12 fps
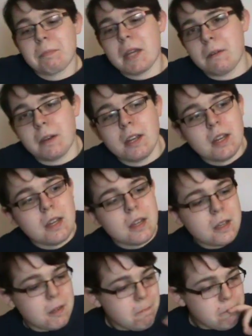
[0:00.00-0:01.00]
Anyway,
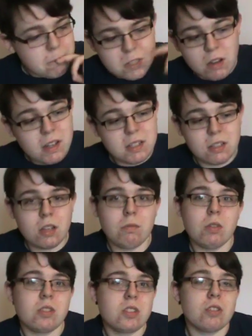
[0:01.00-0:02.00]
so I didn't know
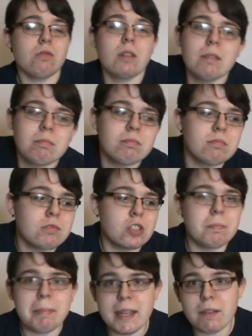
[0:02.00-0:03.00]
what
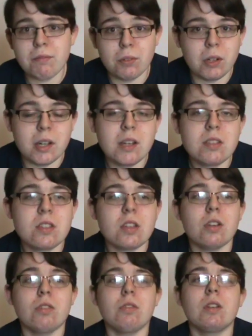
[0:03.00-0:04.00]
to pick for her,
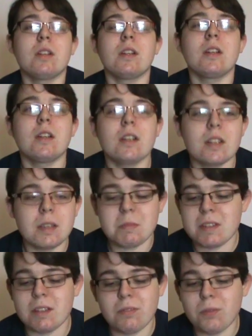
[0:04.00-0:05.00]
so I keep
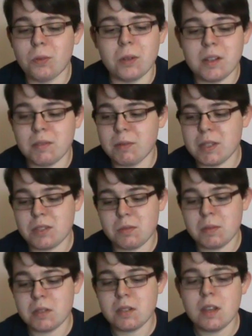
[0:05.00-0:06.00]
saying for her way too
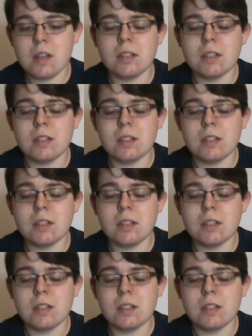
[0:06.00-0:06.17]
much.